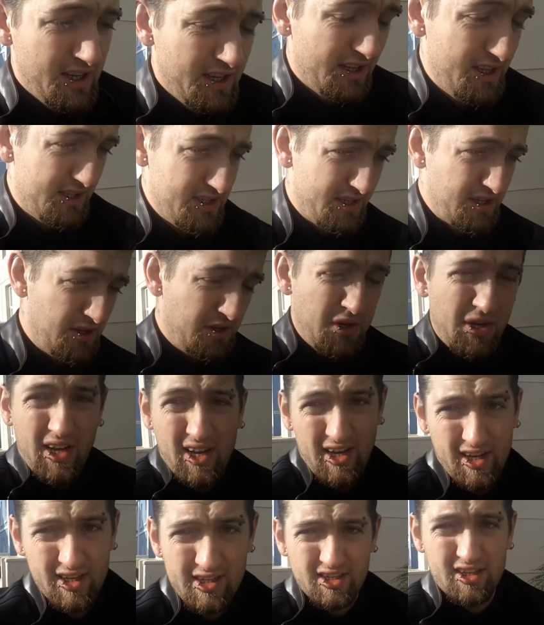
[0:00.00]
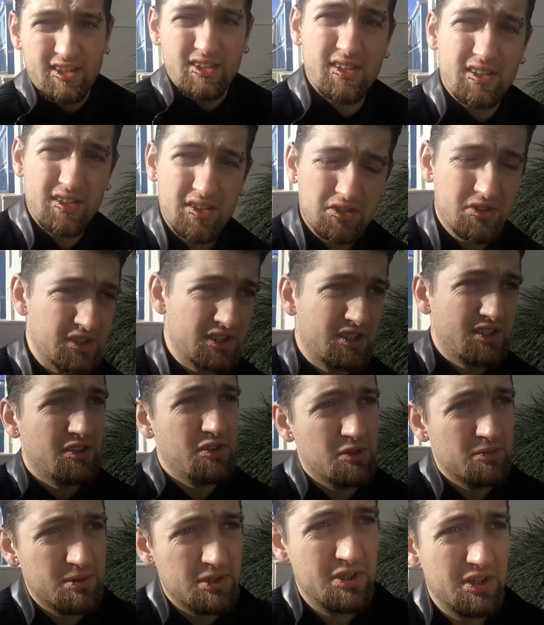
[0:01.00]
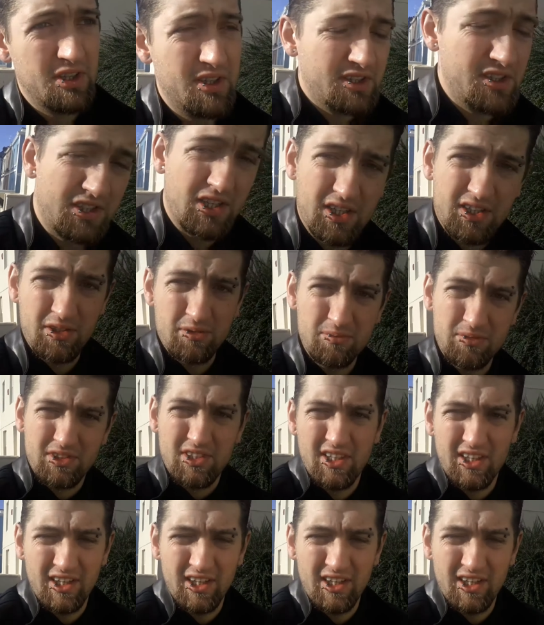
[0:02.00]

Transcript: so it's only suitable that she comes